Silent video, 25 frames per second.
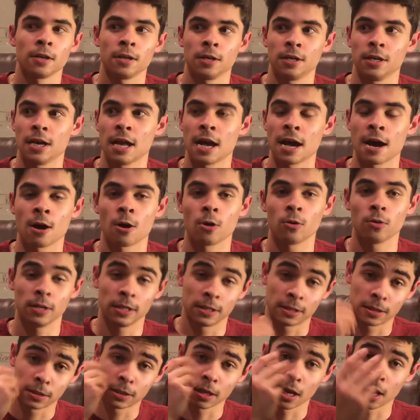Now
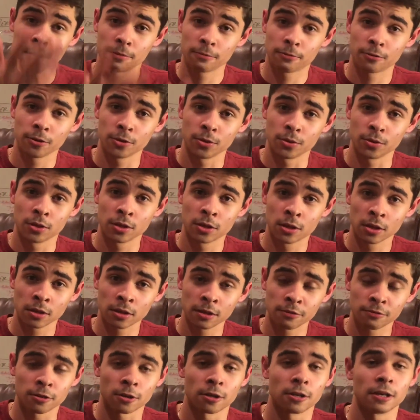it's time for you to
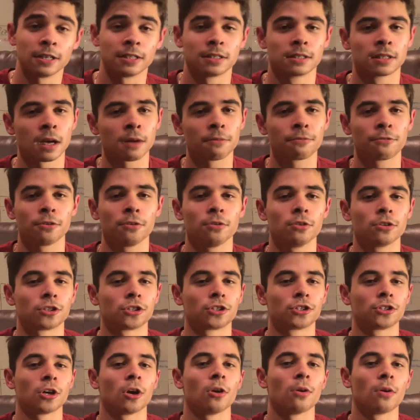deliver. It's time for you to
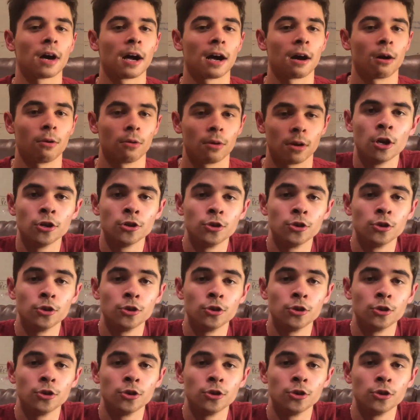show out.